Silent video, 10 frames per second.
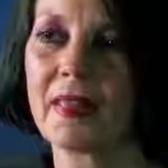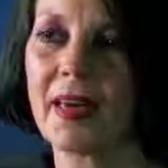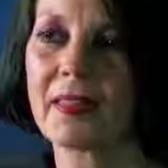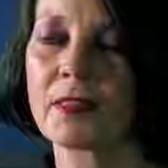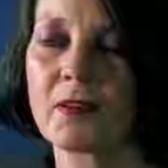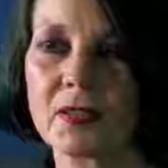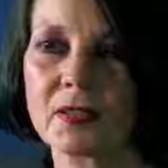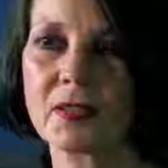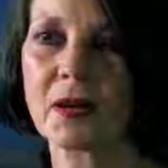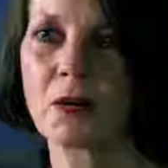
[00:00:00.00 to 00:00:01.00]
that there
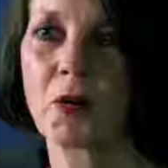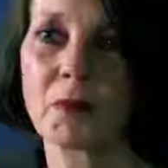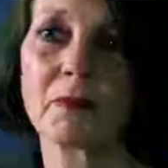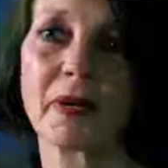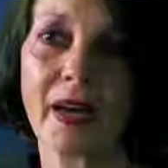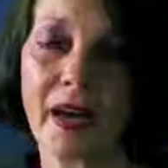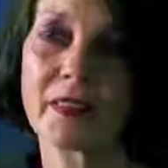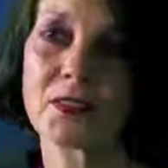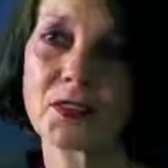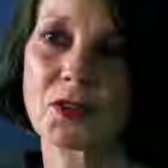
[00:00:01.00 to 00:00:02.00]
is a woman
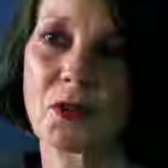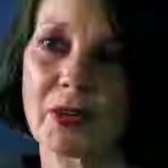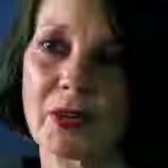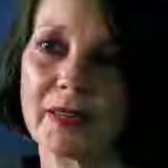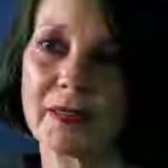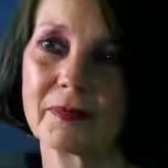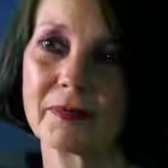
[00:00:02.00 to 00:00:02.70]
behind the story,